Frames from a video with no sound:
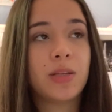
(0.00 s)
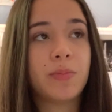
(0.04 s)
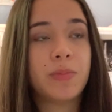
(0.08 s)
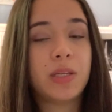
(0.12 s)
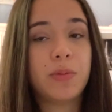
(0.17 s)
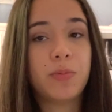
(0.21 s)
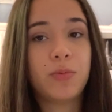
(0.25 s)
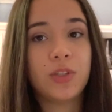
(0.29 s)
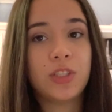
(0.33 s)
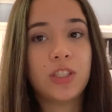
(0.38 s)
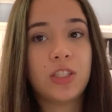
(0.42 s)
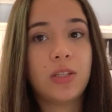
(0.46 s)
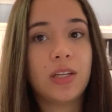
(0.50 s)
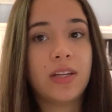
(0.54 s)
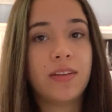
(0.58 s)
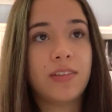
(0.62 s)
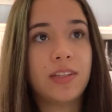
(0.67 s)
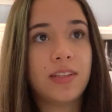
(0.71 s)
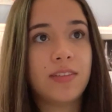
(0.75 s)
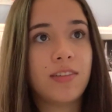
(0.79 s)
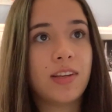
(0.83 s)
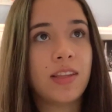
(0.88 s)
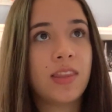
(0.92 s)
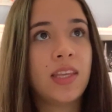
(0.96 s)
how many points you have
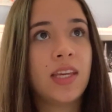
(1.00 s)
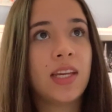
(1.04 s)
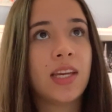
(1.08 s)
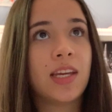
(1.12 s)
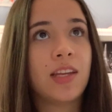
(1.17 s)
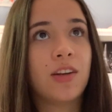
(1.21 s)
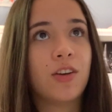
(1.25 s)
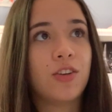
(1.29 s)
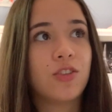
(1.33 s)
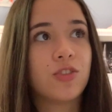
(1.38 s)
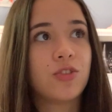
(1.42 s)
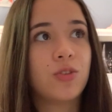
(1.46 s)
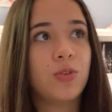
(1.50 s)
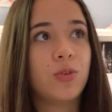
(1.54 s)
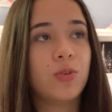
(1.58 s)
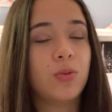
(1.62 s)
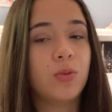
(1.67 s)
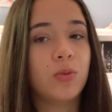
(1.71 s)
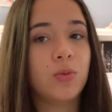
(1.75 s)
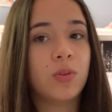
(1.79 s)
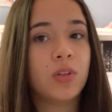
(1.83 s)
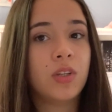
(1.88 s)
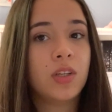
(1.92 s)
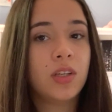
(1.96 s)
and everything, and
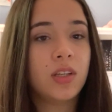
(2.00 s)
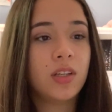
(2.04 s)
also